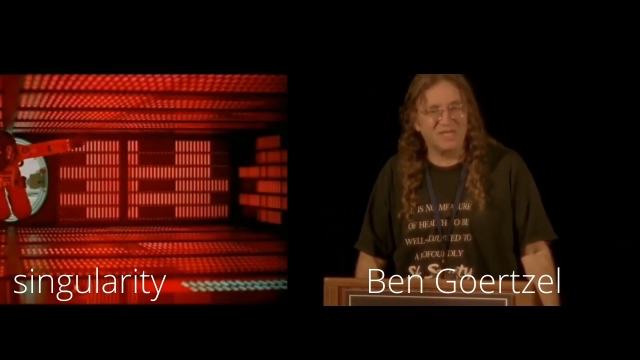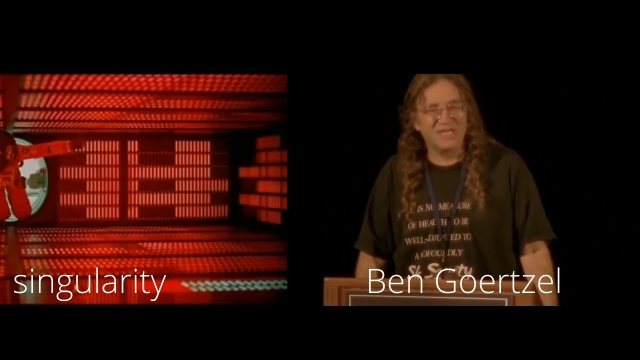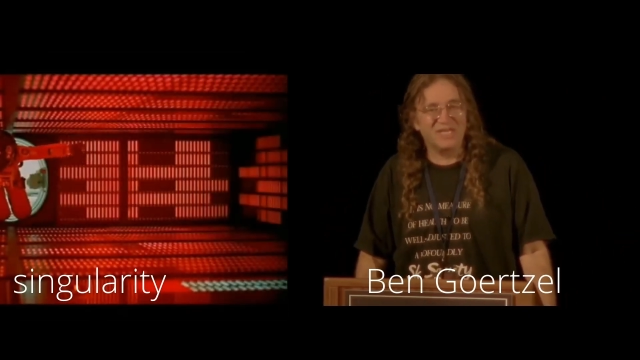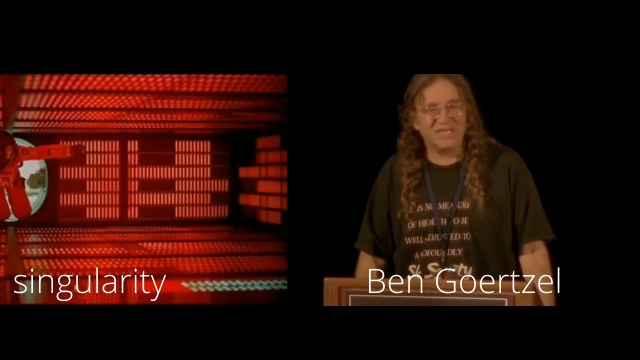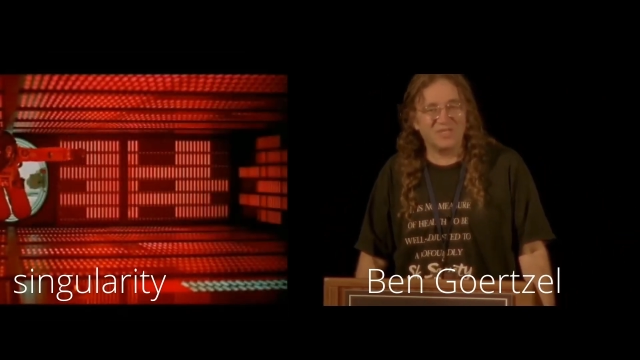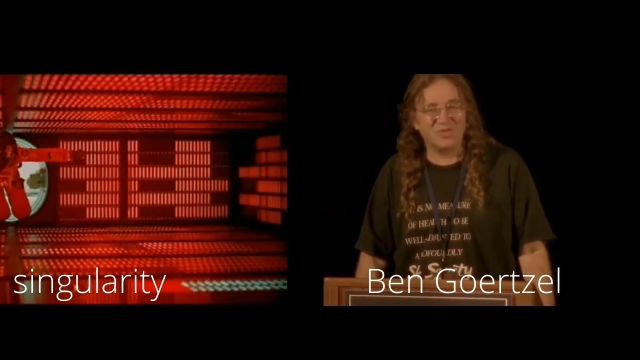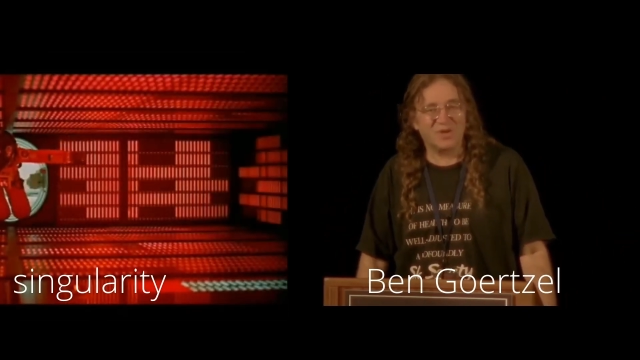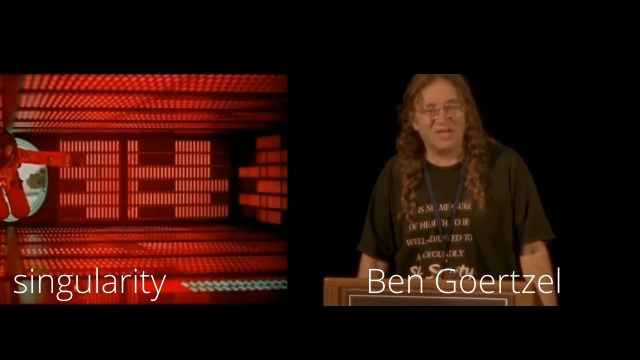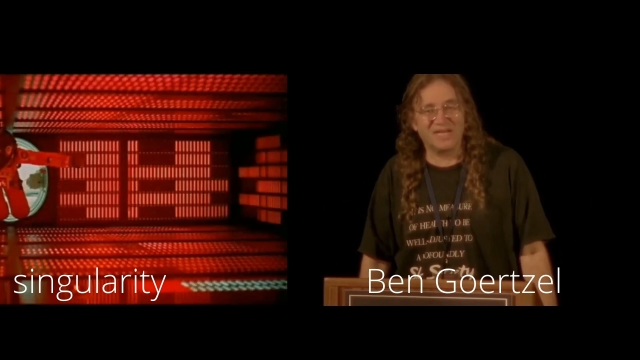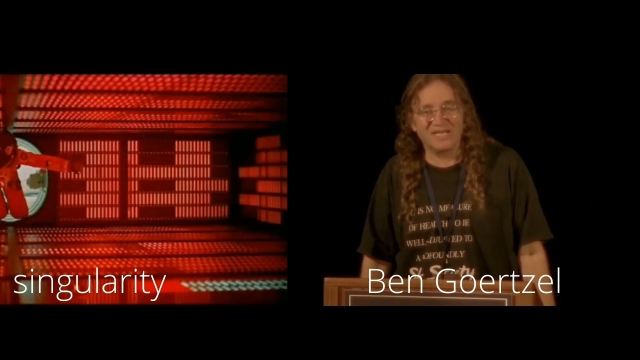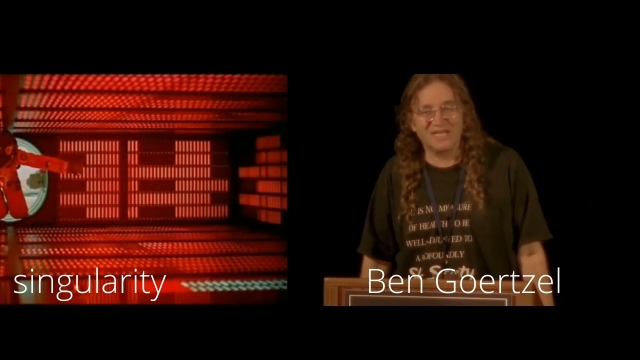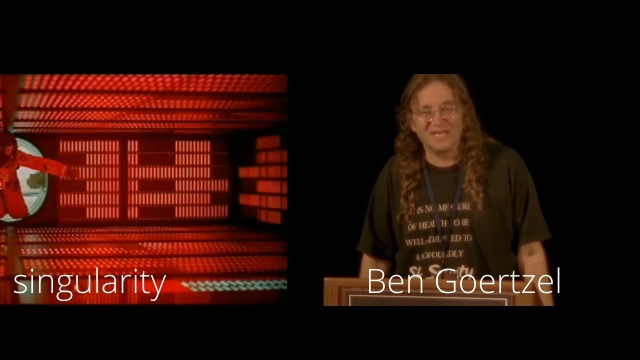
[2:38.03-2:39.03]
Over the
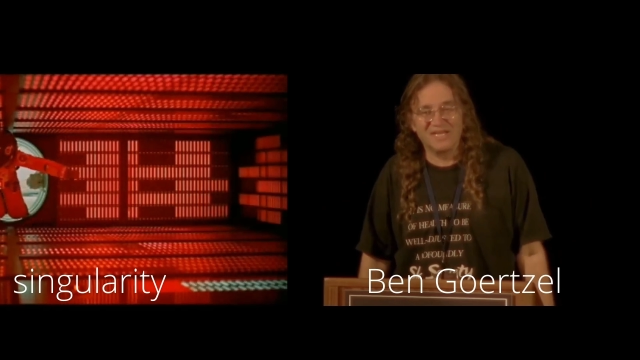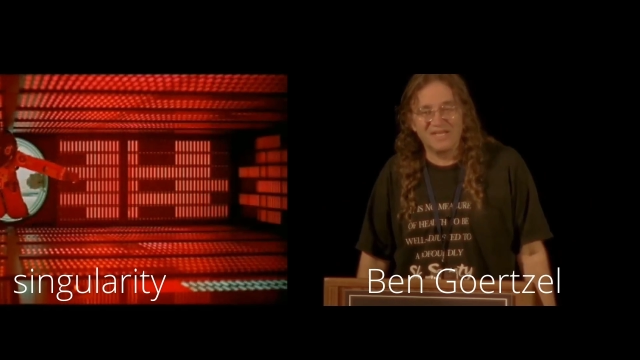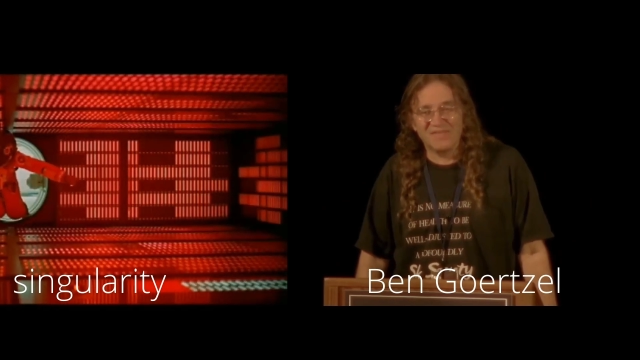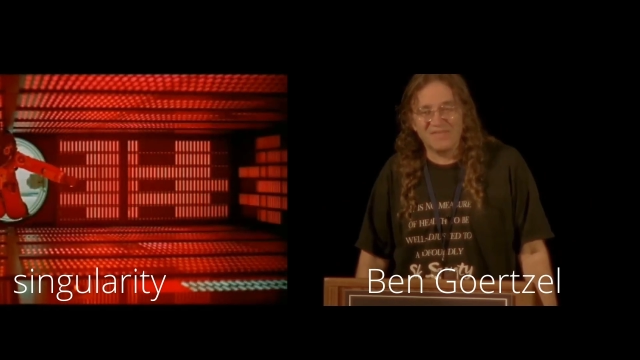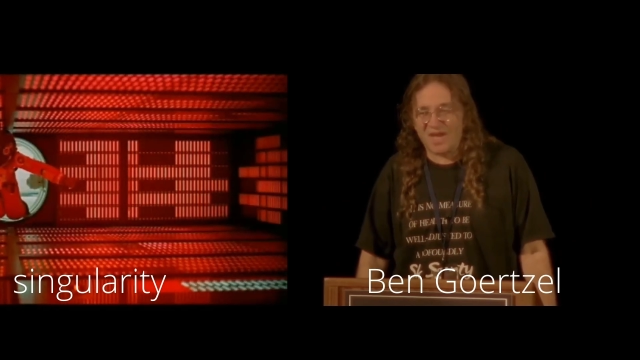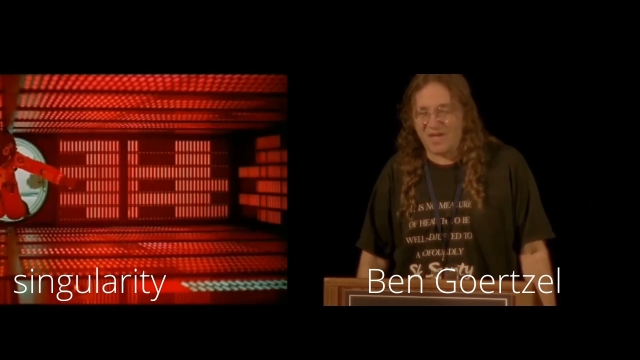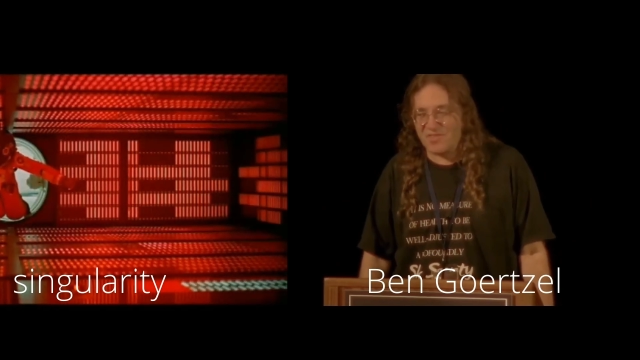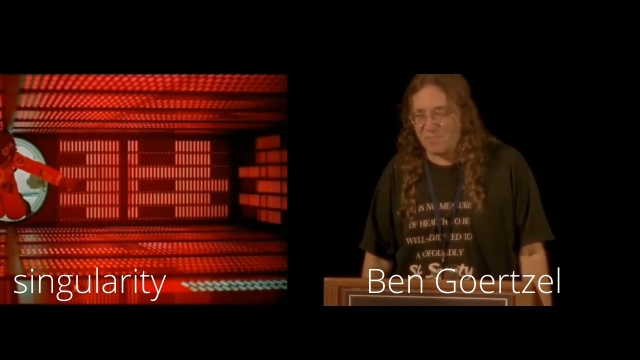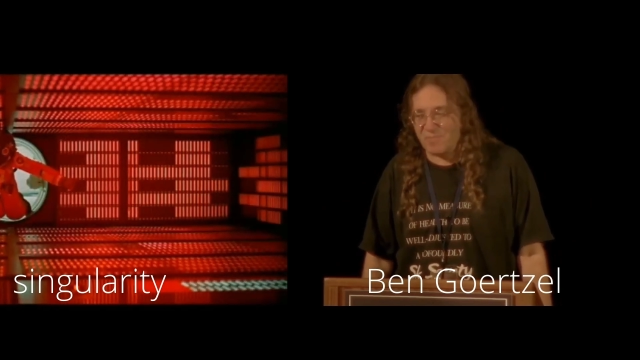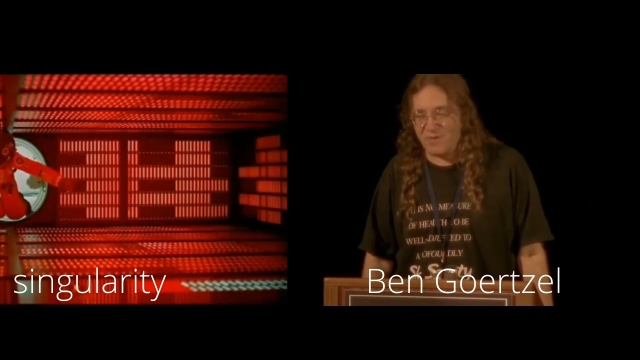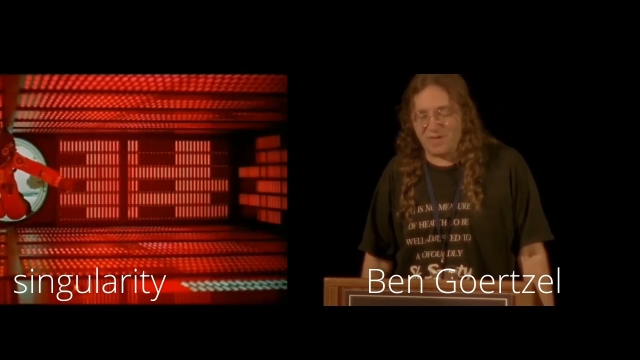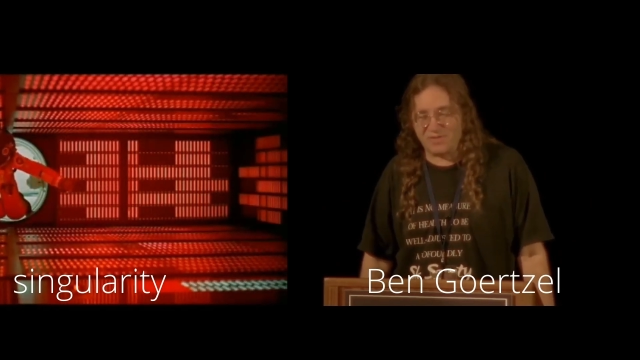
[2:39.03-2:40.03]
past three decades,
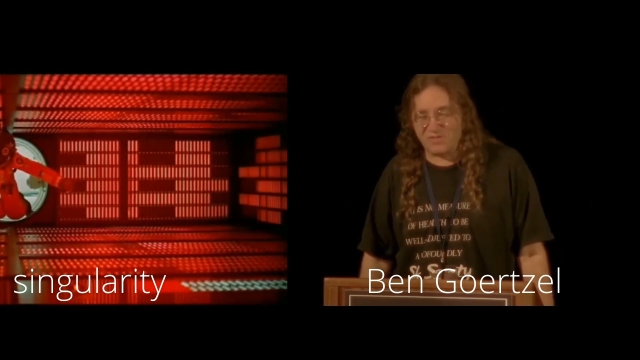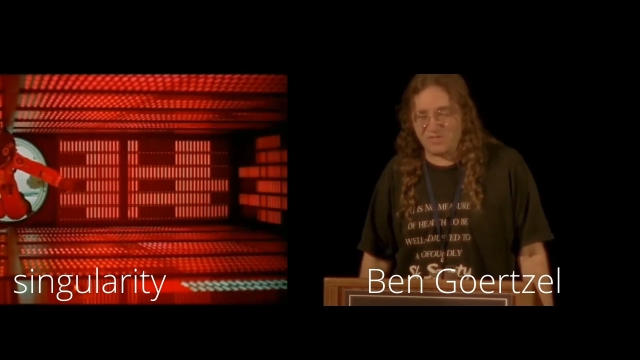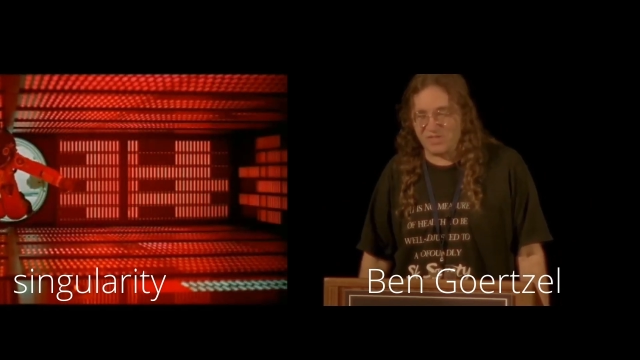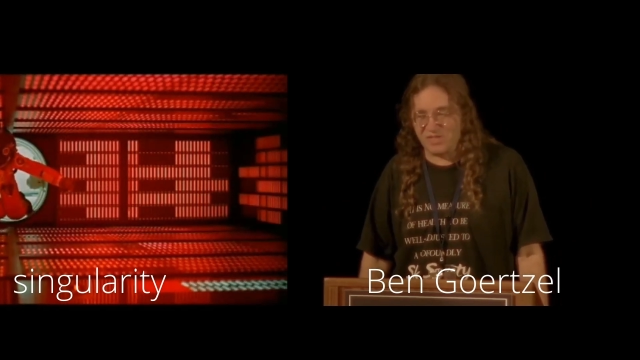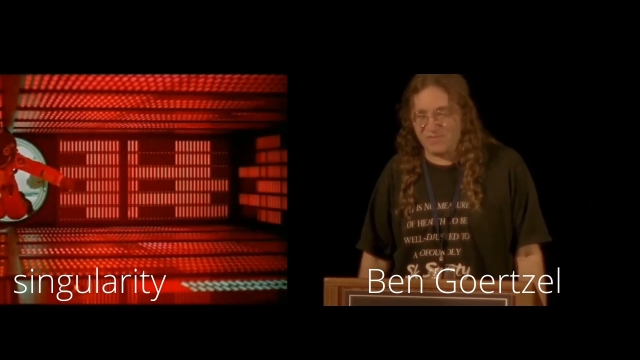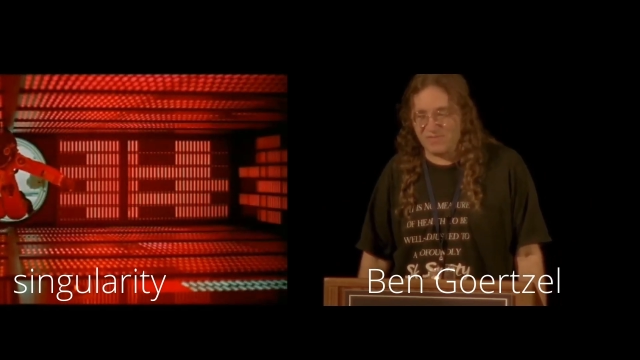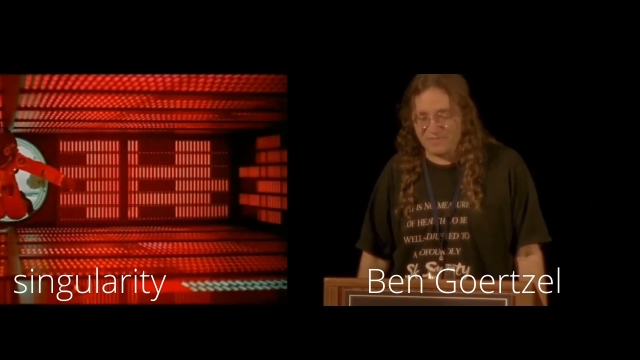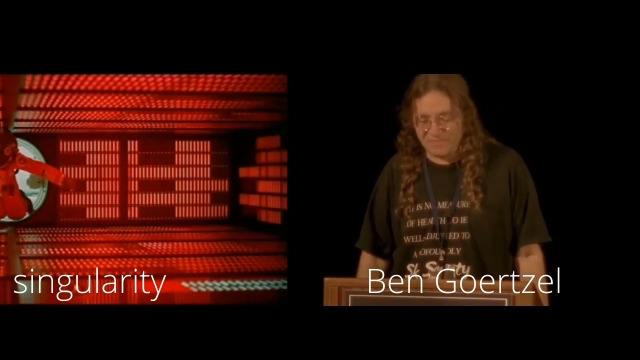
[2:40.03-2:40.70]
AGI